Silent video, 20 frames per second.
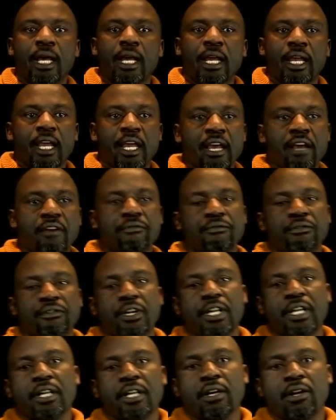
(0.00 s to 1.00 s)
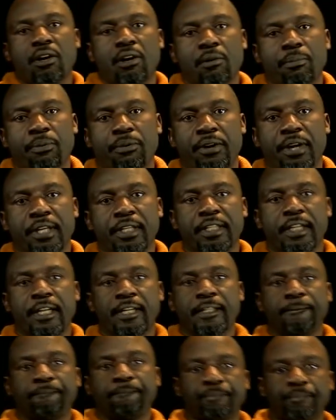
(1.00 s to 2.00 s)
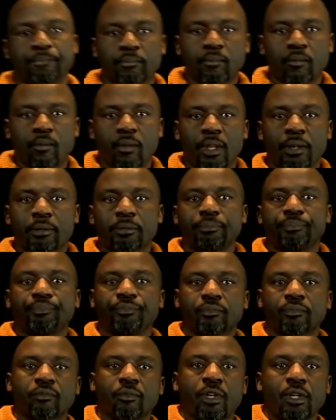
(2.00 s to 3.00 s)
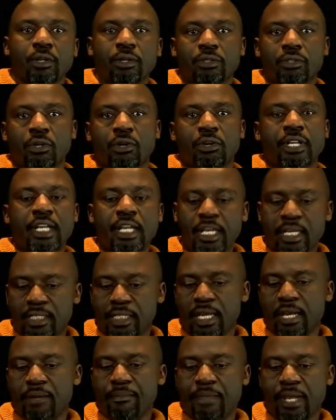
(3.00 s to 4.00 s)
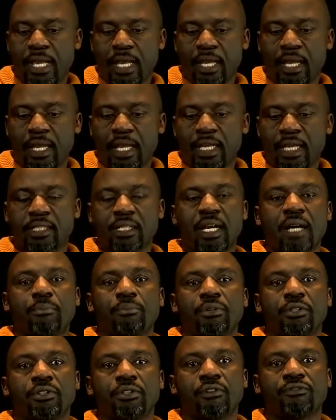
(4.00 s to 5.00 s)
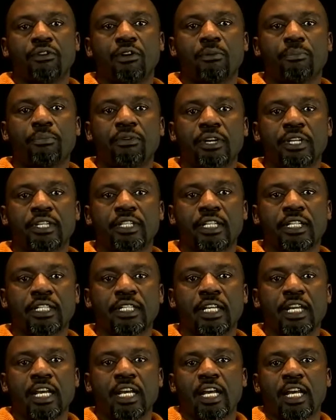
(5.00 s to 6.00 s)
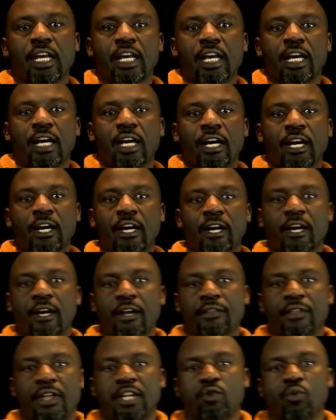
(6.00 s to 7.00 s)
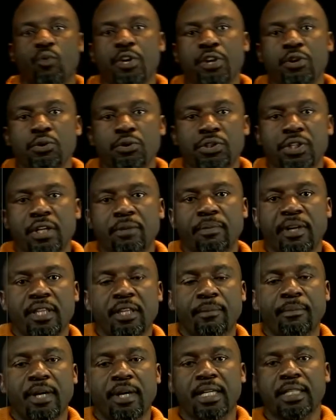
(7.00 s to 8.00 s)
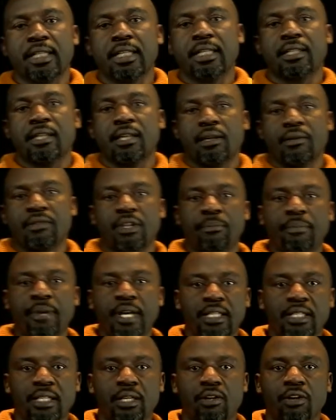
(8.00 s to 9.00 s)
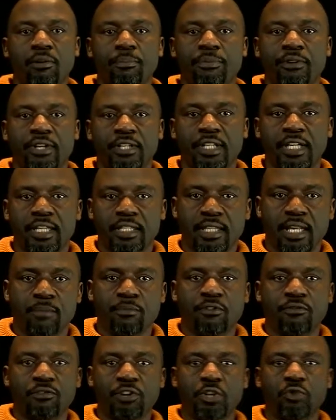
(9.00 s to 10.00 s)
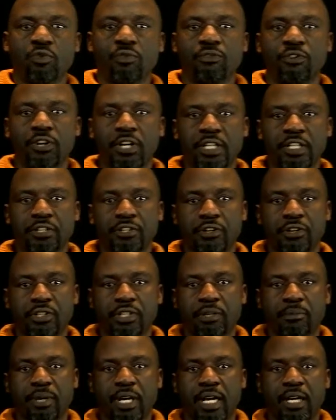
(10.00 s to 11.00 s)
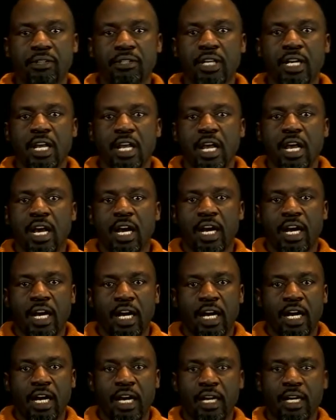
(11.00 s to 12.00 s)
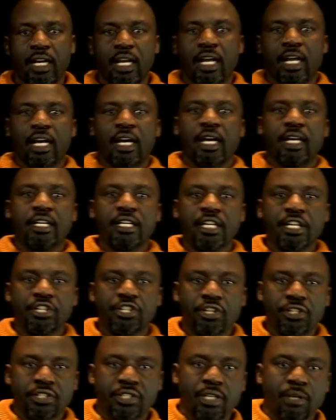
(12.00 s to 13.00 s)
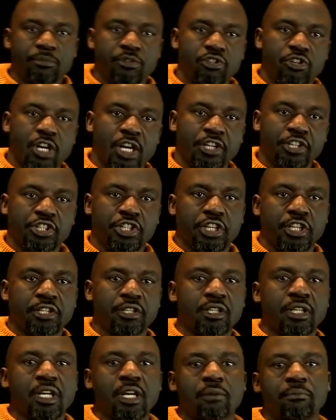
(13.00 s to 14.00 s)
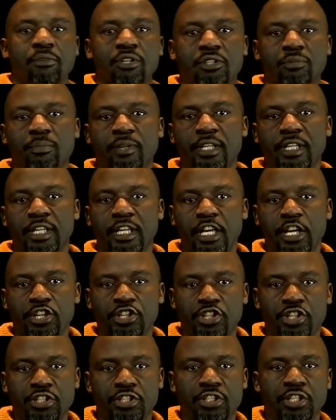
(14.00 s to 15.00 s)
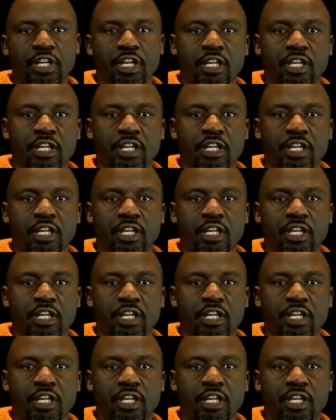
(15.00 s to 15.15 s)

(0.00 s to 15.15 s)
Every operator, so here are some examples of operators that we use in mathematics. The basic operators, some of which we've already talked about, are addition, subtraction, multiplication,